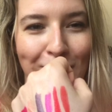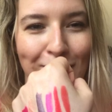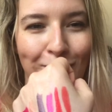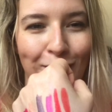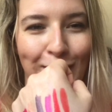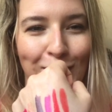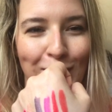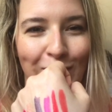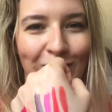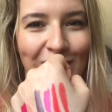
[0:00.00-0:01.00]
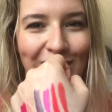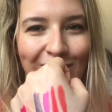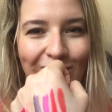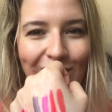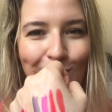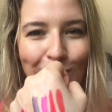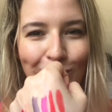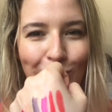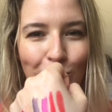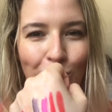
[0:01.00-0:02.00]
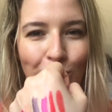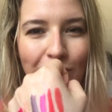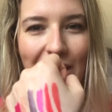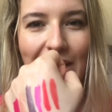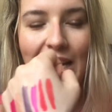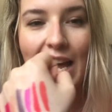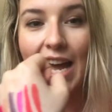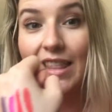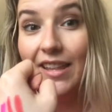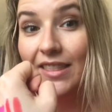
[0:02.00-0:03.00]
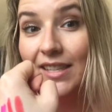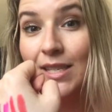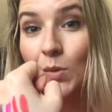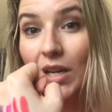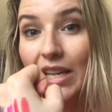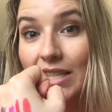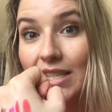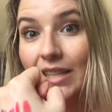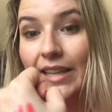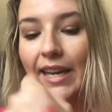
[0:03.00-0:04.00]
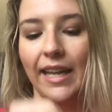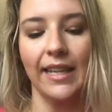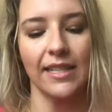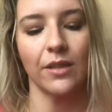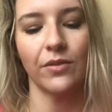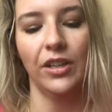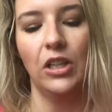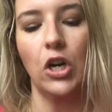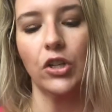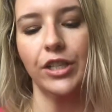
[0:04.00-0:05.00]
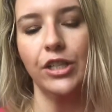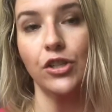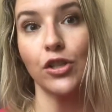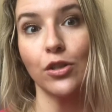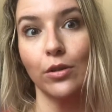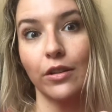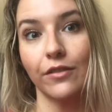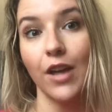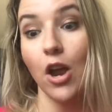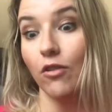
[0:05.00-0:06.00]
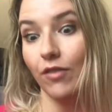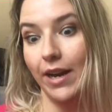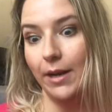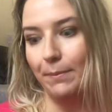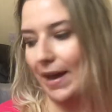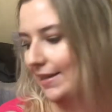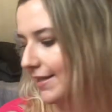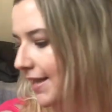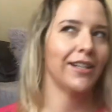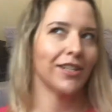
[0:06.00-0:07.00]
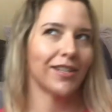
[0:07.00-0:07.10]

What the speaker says: one's Frenchy, which is the really beautiful True Red, and then this one is Click, and that's a real orange sort of red base.